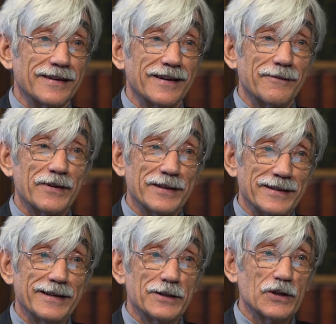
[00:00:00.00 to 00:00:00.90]
It really
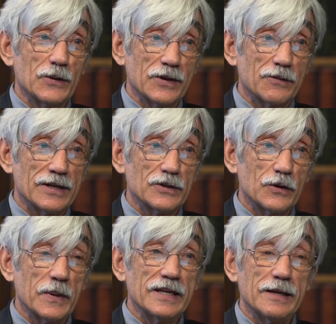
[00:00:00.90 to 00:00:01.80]
did show a
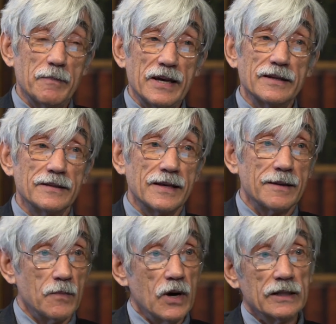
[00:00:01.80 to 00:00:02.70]
threshold. But he abandoned
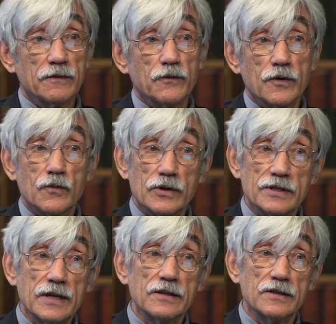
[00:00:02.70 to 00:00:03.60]
that model for a more
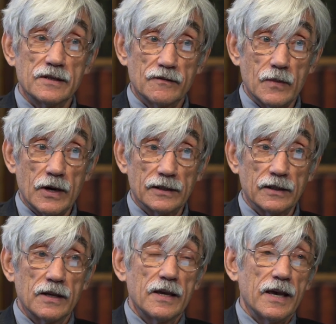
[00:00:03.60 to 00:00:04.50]
sensitive
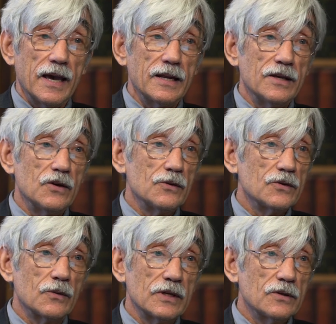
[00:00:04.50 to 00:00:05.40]
model, and he
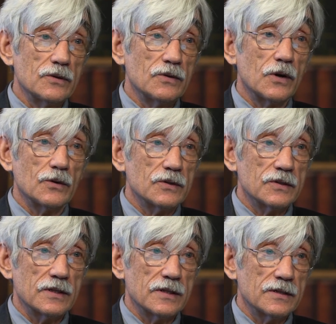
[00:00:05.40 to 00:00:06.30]
used only 2
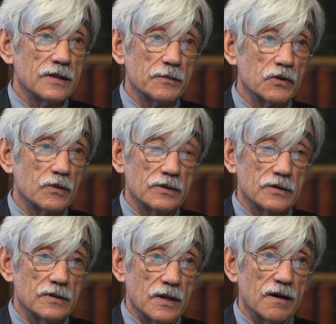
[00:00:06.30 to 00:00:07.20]
doses in his subsequent
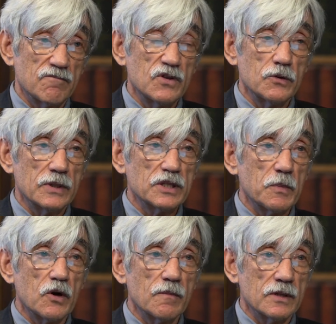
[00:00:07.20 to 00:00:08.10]
2
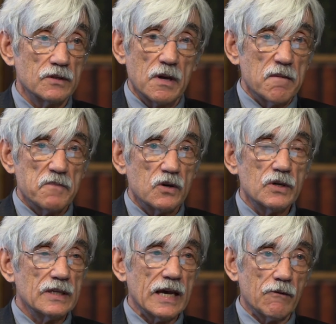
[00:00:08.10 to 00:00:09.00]
experiments. He
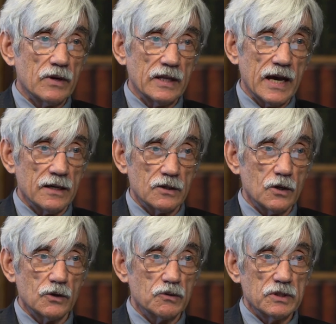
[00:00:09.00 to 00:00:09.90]
couldn't get really at a
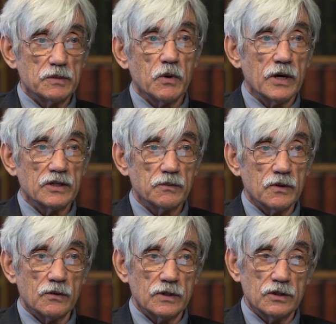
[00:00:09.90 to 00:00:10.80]
dose response with
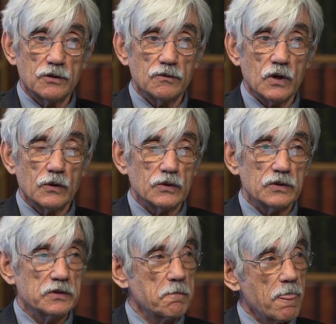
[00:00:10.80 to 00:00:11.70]
only 2
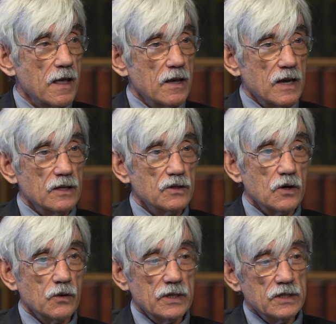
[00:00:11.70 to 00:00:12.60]
doses. And
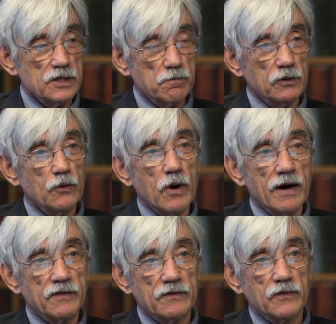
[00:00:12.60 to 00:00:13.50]
so he just blew
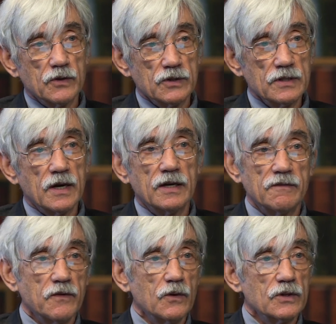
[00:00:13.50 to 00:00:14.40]
off the first study,
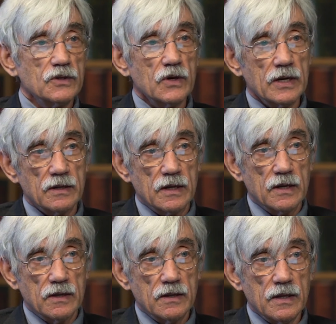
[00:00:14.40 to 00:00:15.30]
focused on
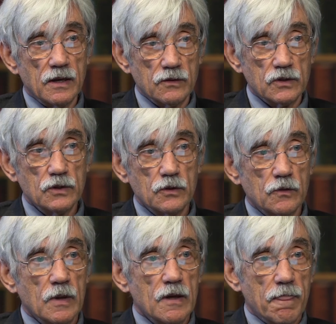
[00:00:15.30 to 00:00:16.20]
the other
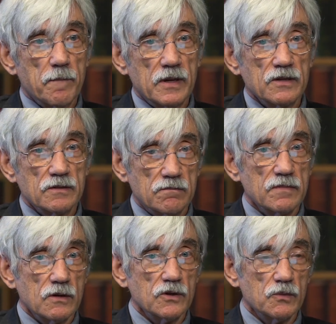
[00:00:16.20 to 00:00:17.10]
2, because
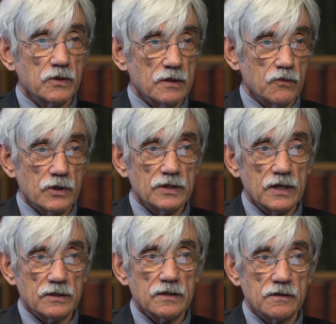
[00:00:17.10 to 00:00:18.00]
those were the more
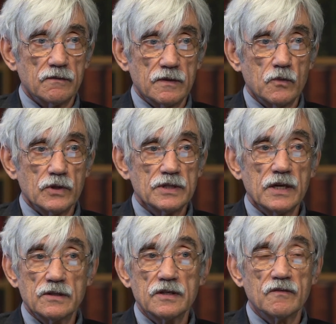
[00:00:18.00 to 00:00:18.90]
sensitive
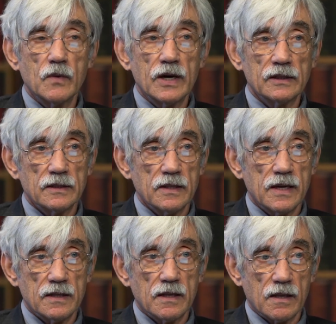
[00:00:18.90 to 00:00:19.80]
model at
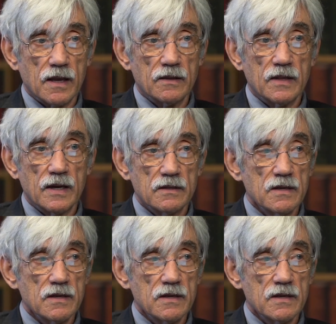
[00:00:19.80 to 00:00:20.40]
that